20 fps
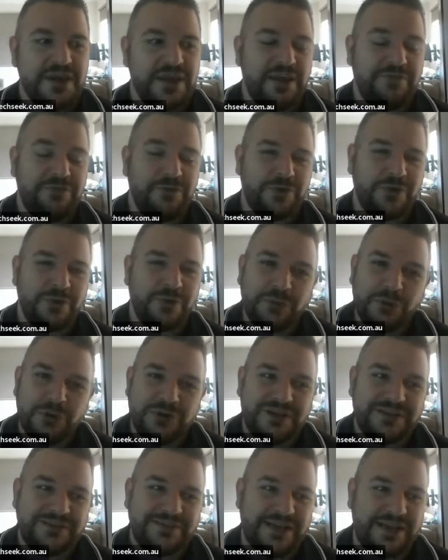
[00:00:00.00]
If your
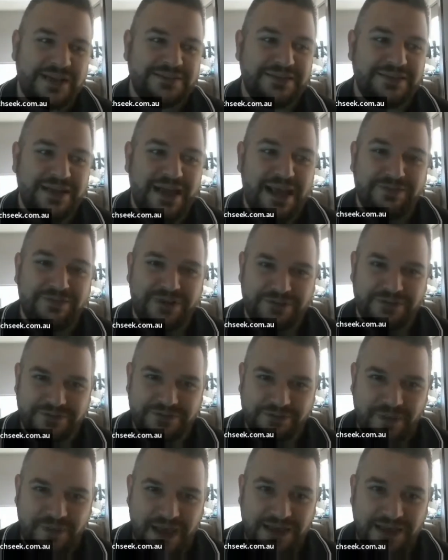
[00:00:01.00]
computer doesn't have enough
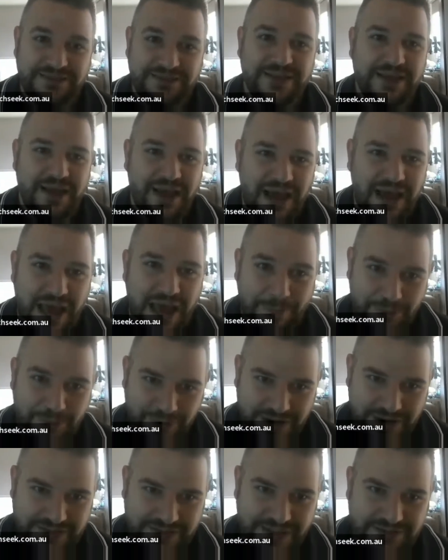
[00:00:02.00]
space,
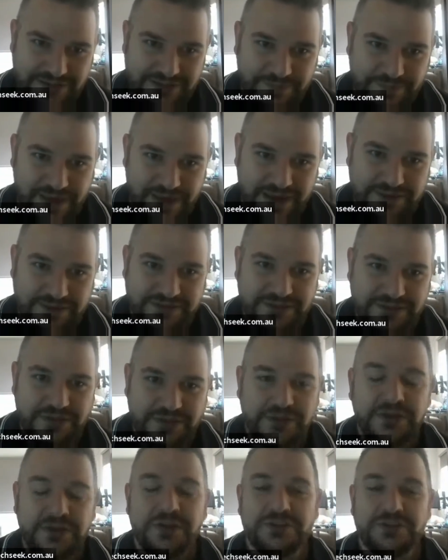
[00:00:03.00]
upgrade that space
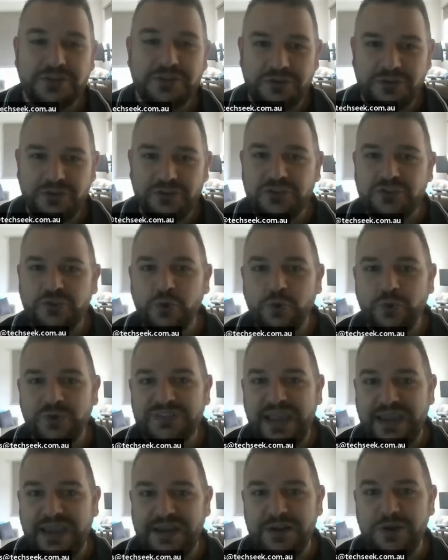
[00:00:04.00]
so that you still
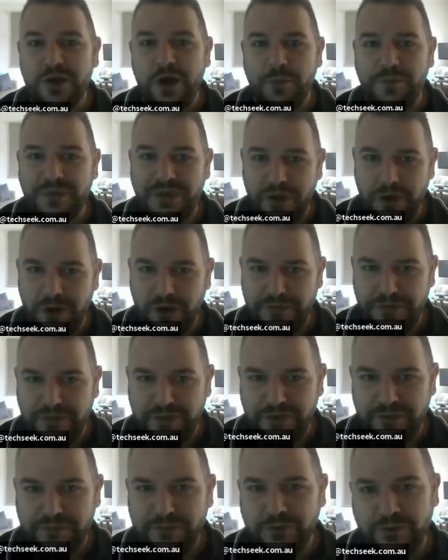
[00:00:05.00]
retain a copy on the
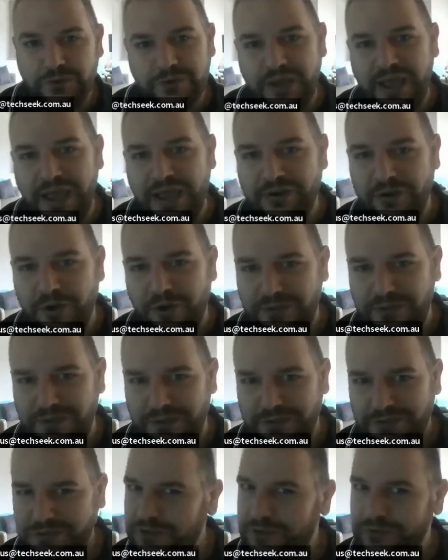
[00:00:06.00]
computer and on the
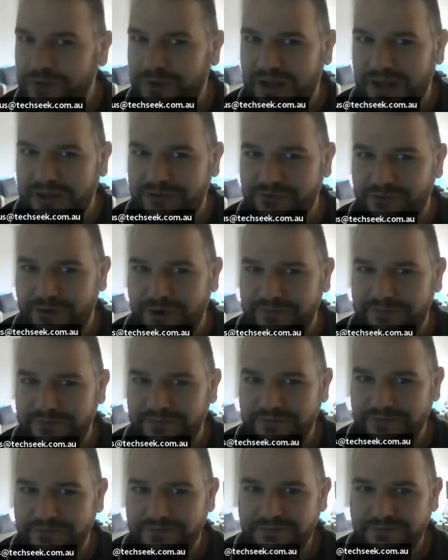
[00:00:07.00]
external hard drive.
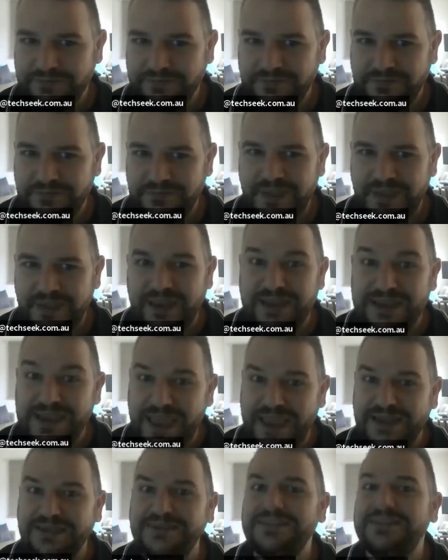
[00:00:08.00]
And
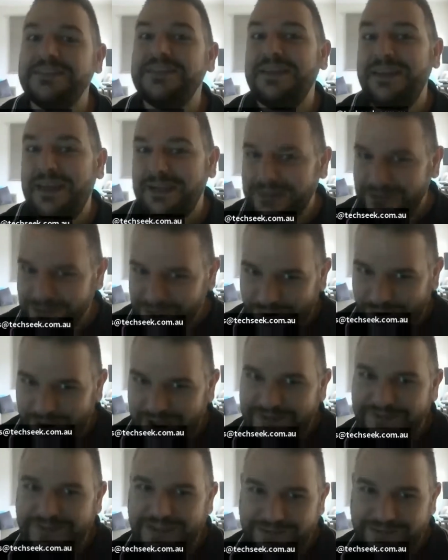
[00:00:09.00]
again, disconnect the
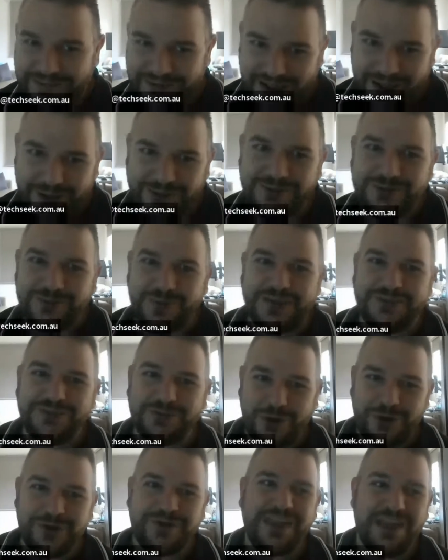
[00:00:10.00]
drive, leave it elsewhere,
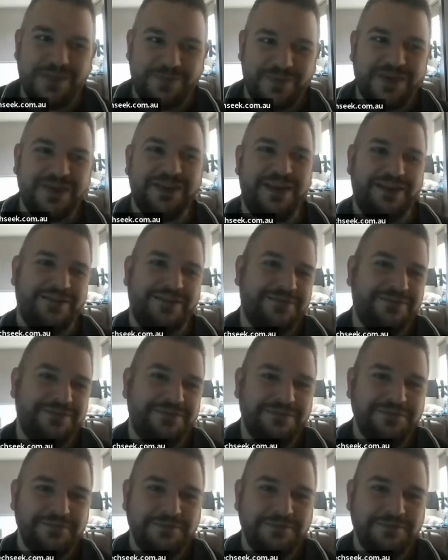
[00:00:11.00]
don't keep it connected.